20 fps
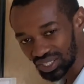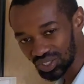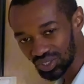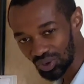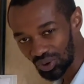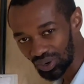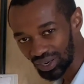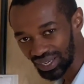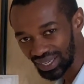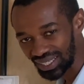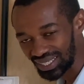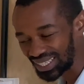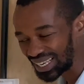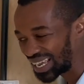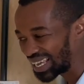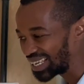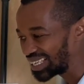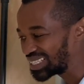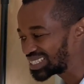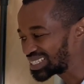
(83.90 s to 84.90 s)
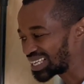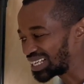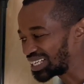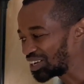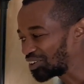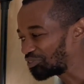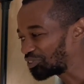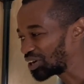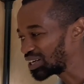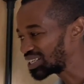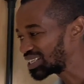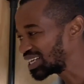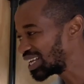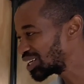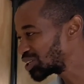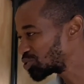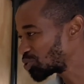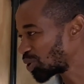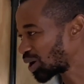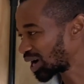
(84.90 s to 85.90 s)
socket, it's a different
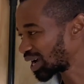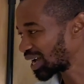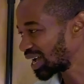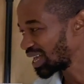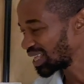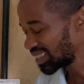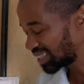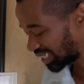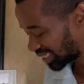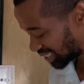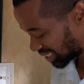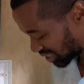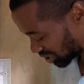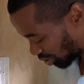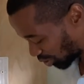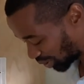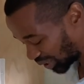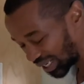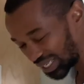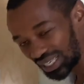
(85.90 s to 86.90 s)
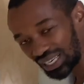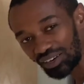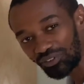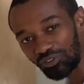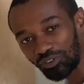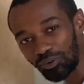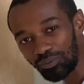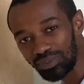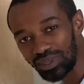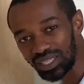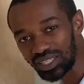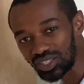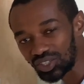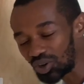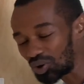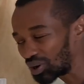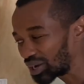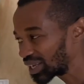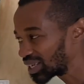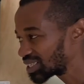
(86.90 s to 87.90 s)
network that is connected from the
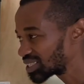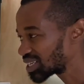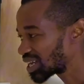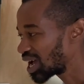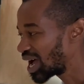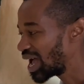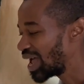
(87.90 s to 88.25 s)
socket